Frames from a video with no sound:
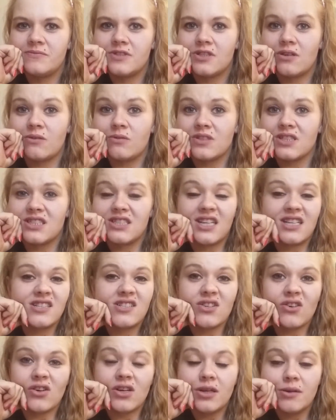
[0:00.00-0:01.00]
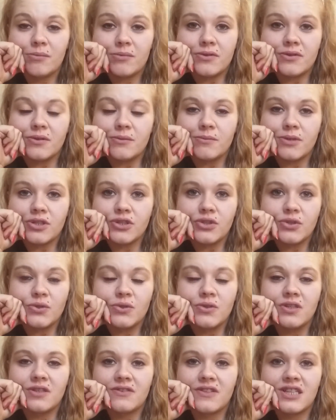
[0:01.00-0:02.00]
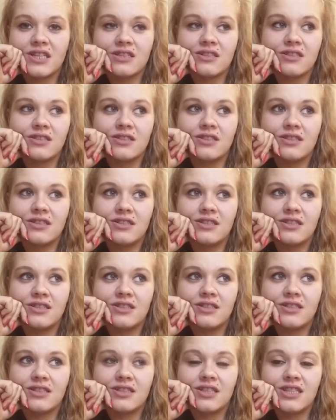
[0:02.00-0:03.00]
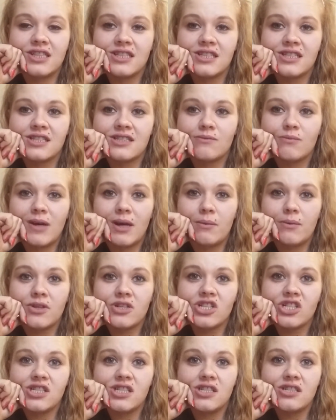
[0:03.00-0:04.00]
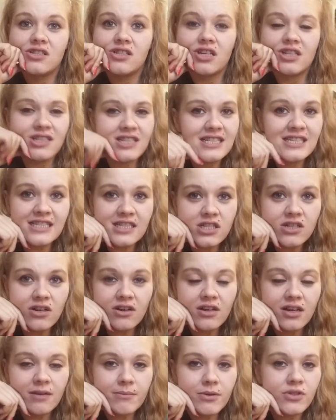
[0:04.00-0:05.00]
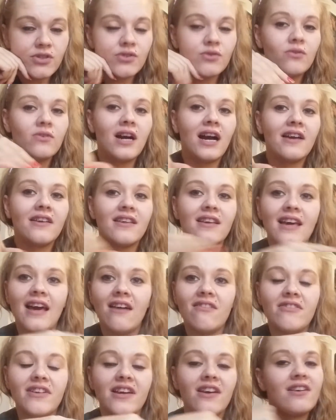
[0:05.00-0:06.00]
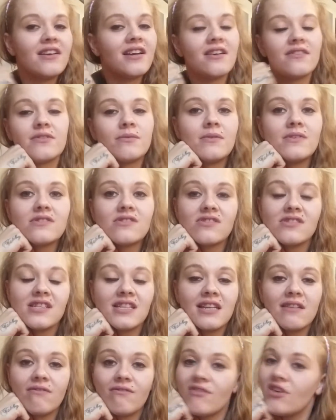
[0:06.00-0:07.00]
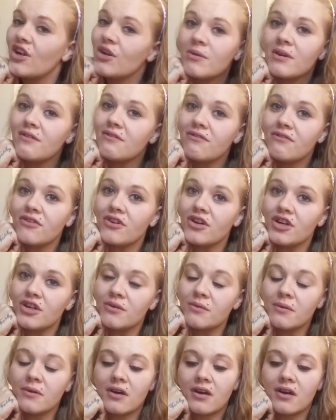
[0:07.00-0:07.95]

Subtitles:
I would say diet, but I'm not sure. I think Weight Watchers is a diet. I'm not sure how you carry it on afterwards, because I didn't follow it through.